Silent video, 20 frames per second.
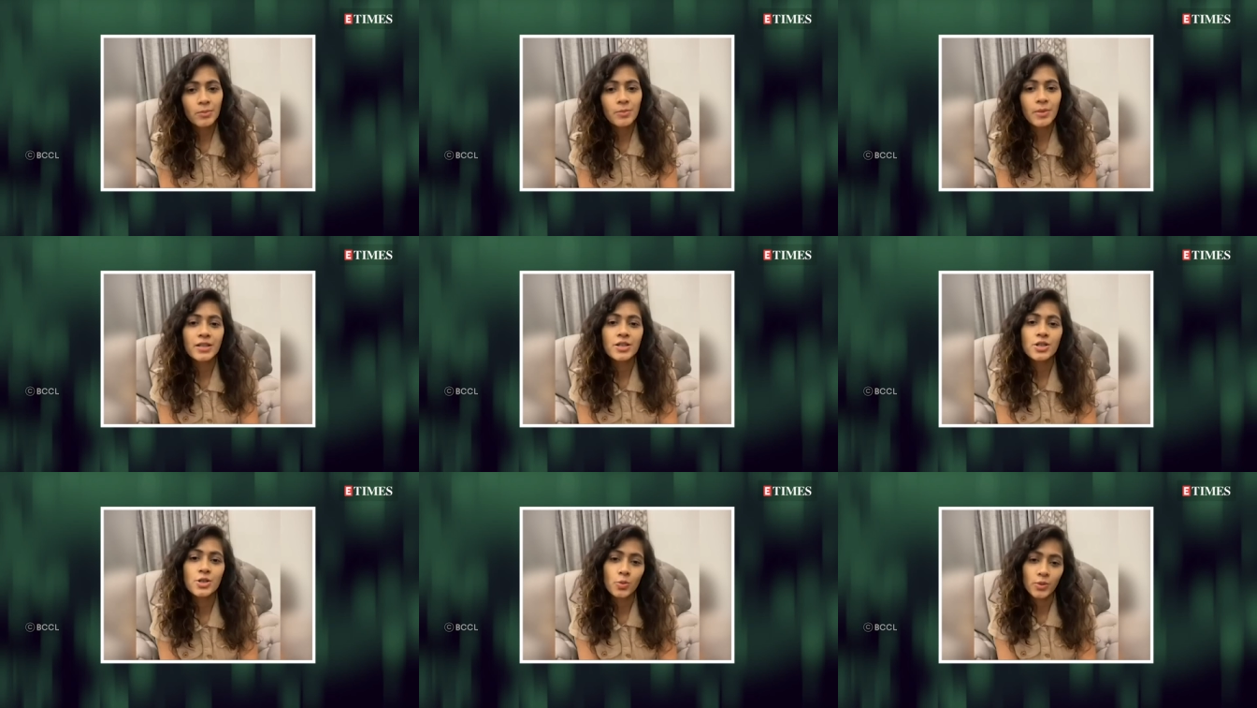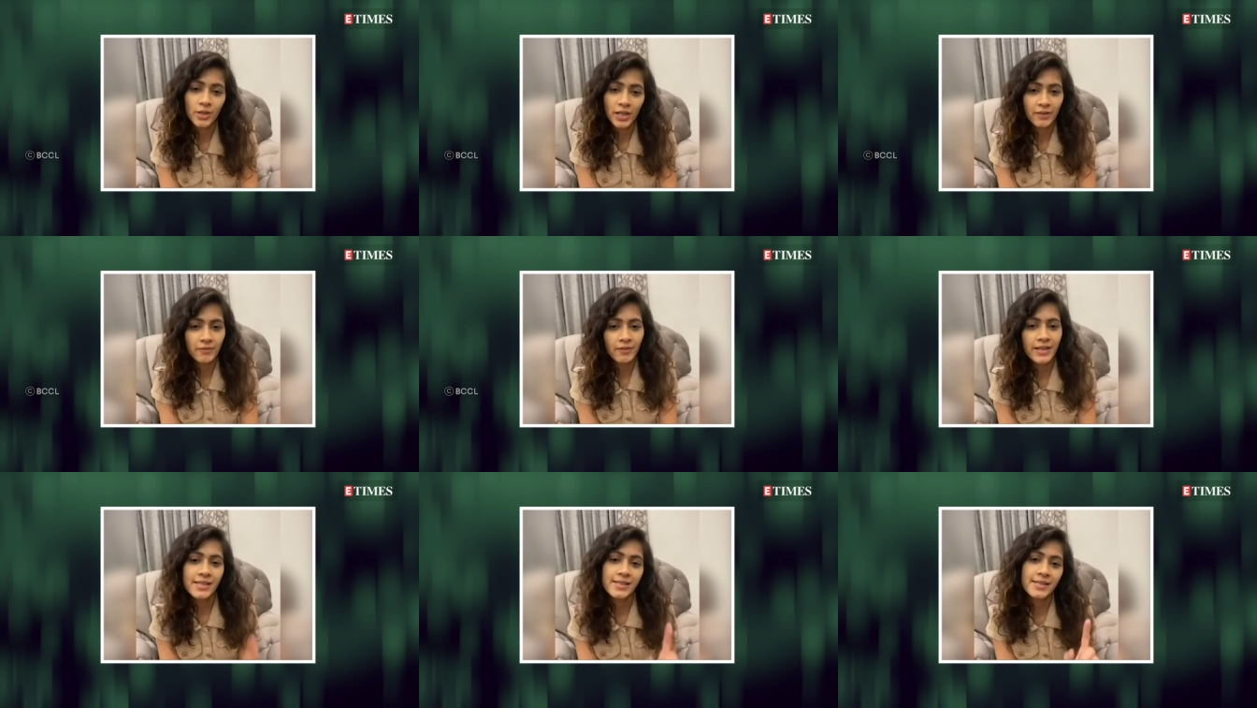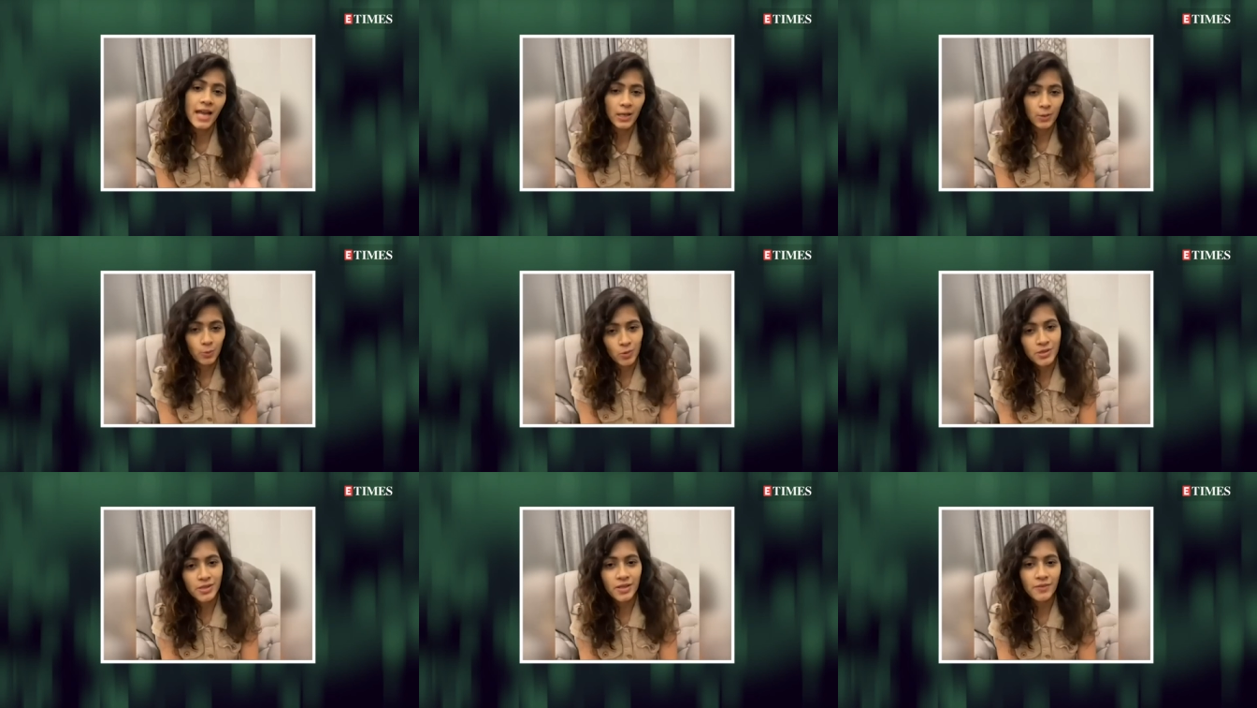but shooting wise
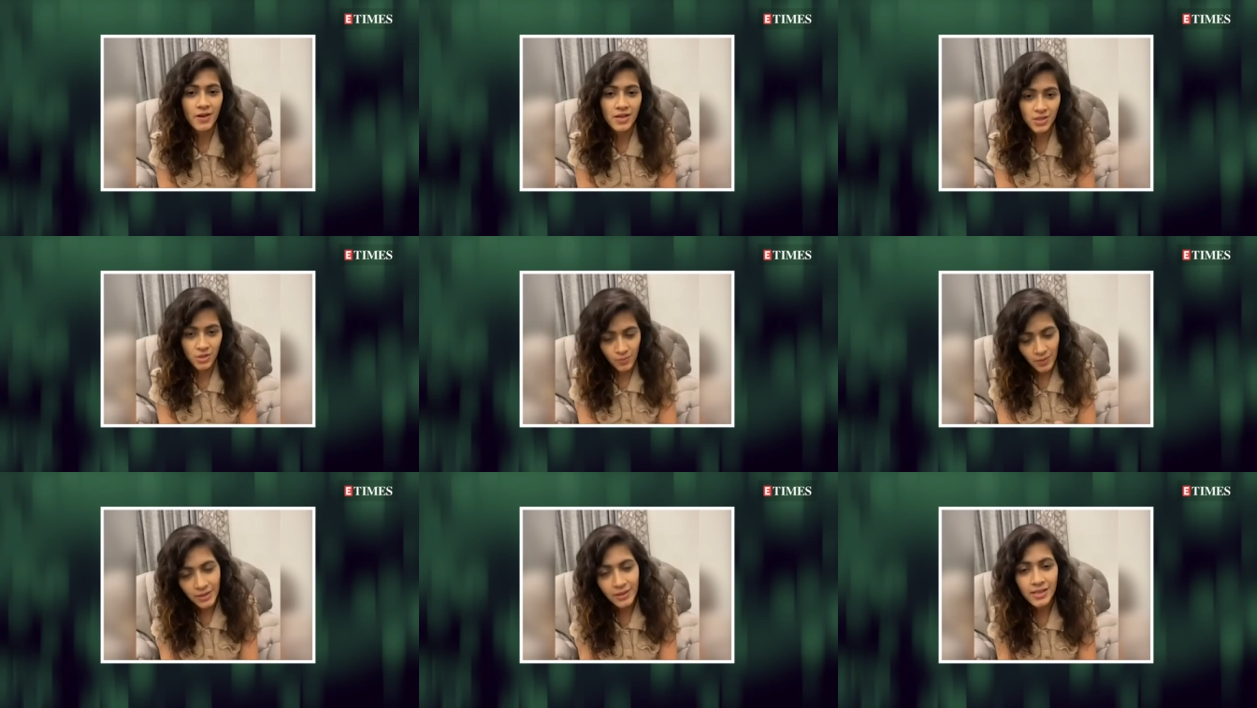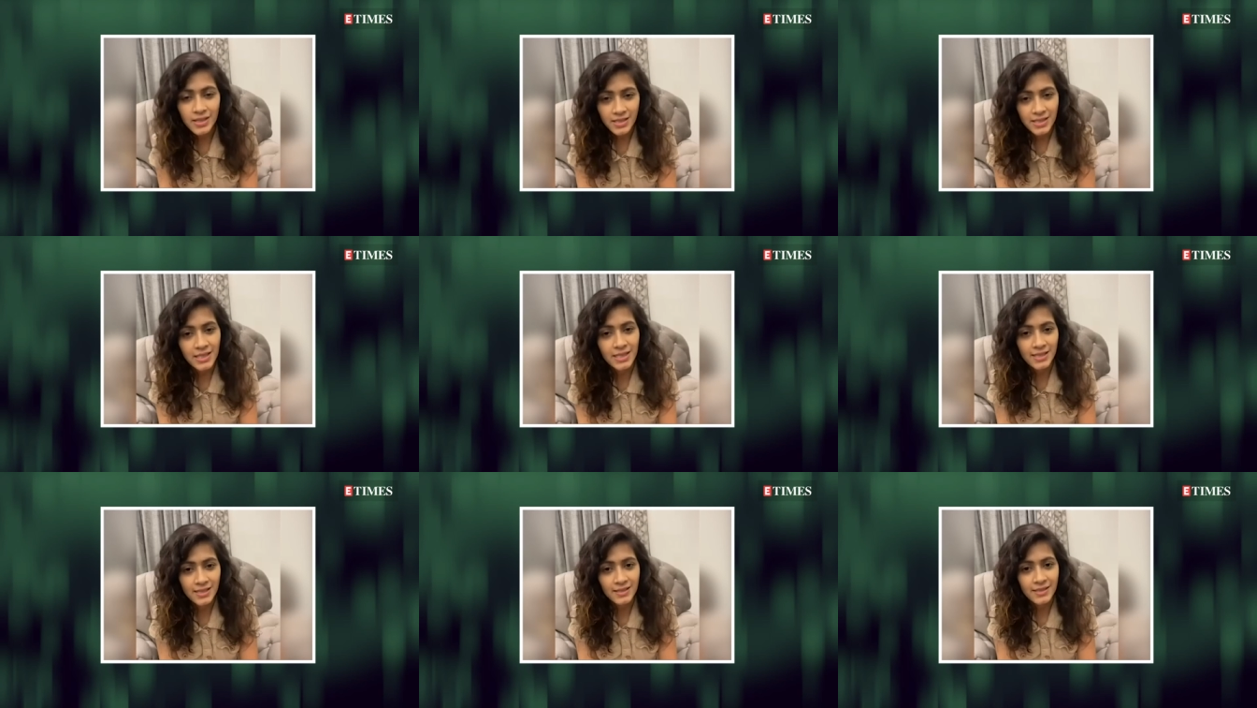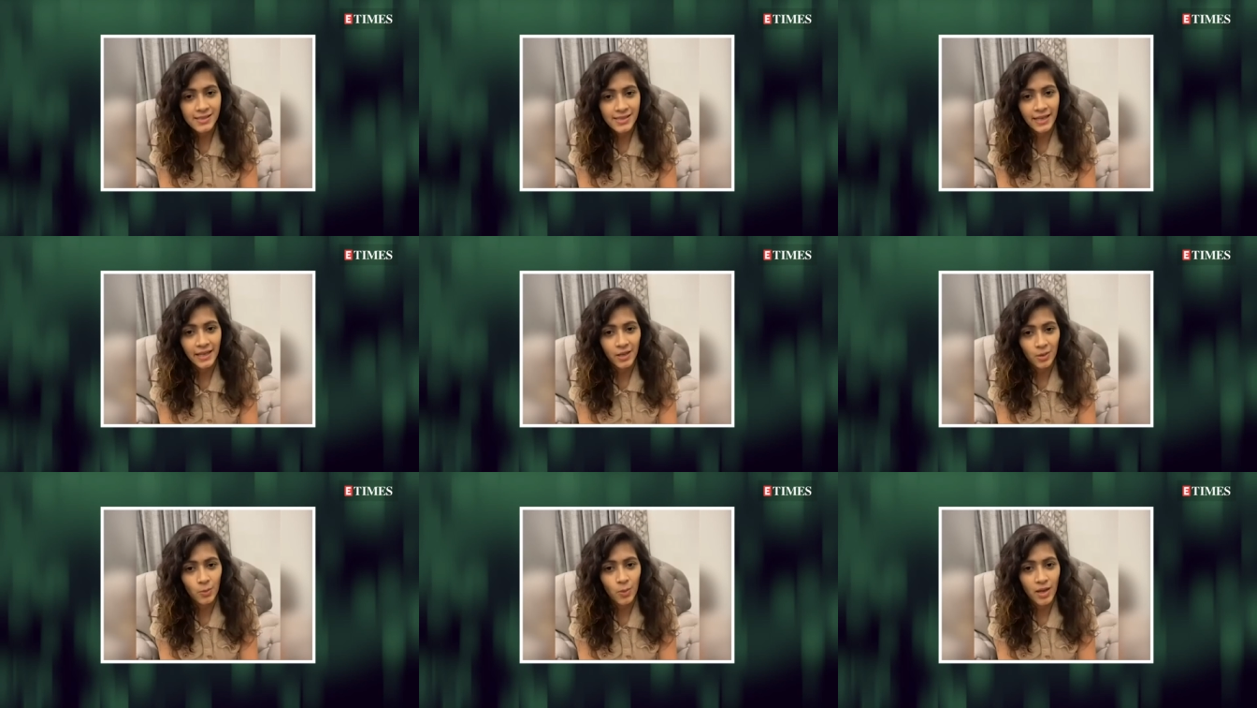that was the first one this is the
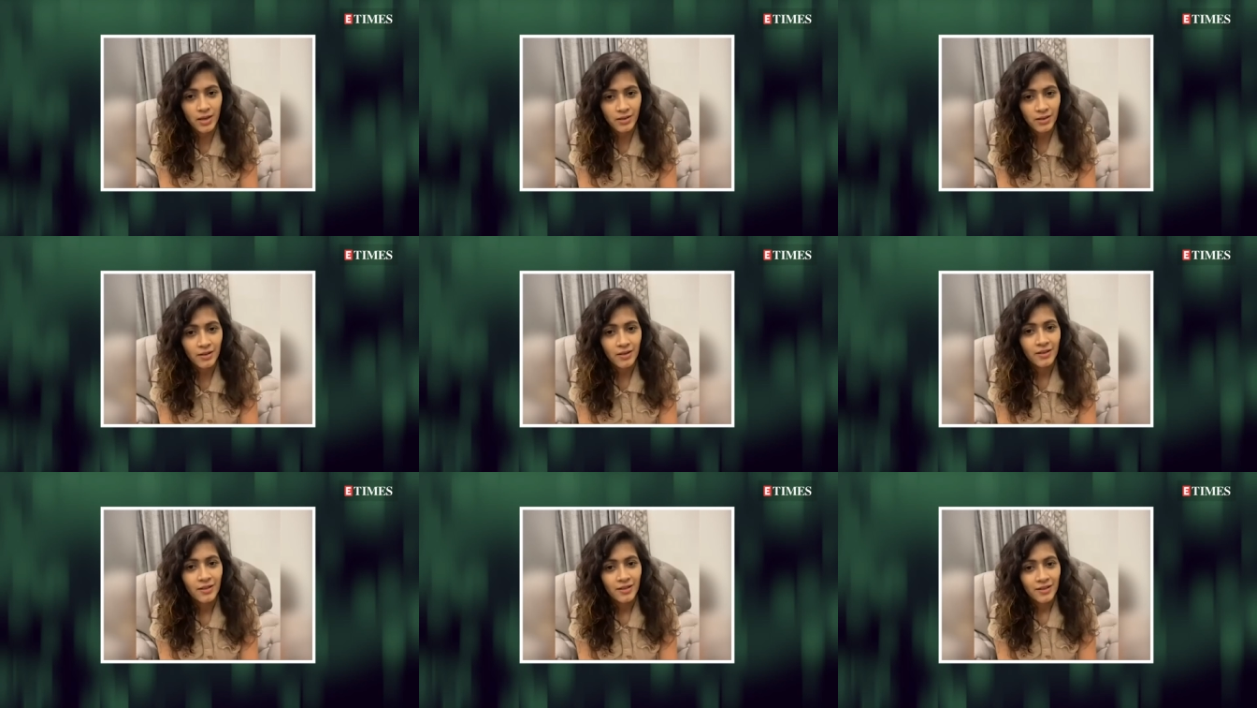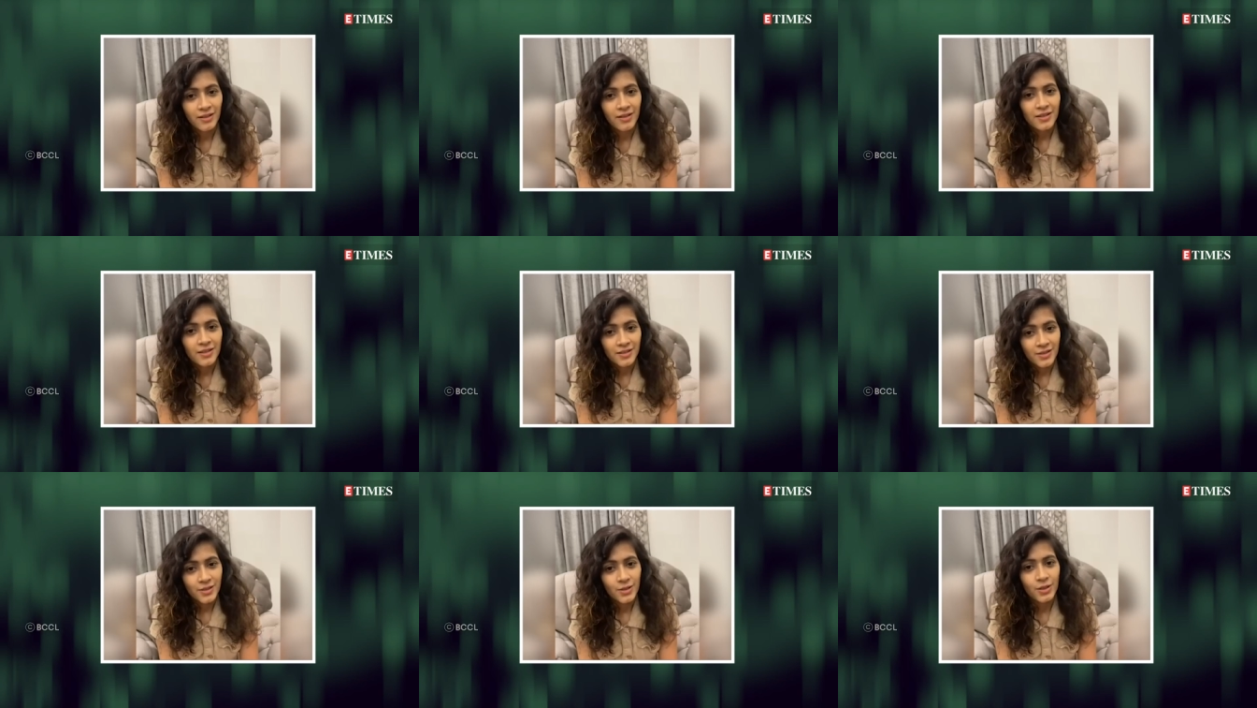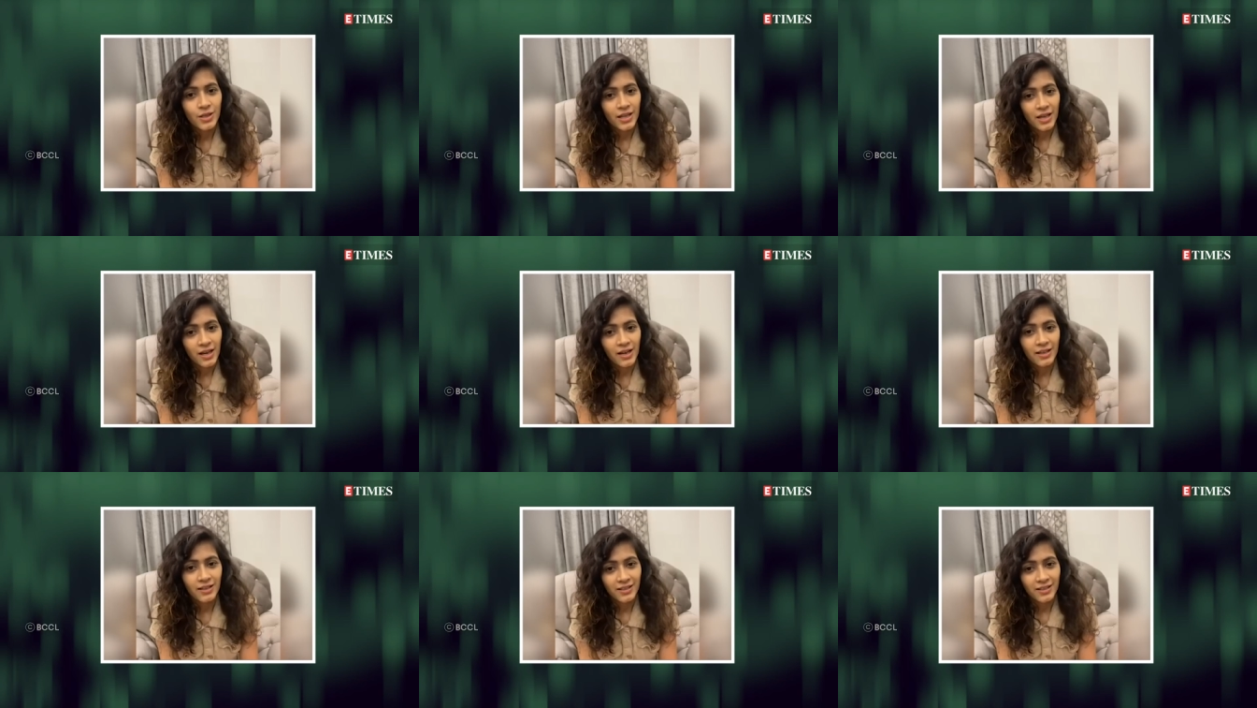second one so, yeah